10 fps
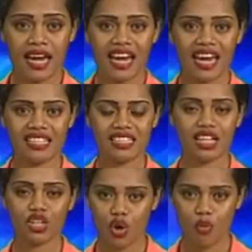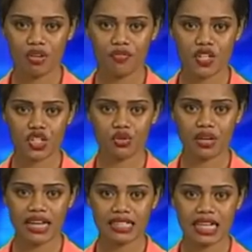And in growing Fiji
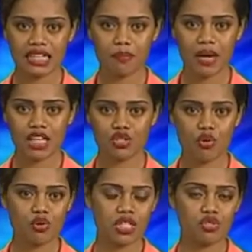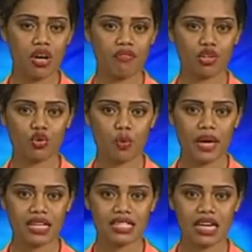tonight, Nandi-based Rosie Travel Group
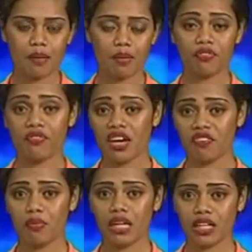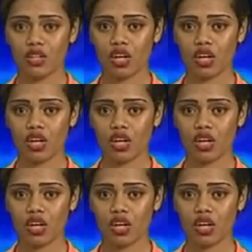has set up a $5 million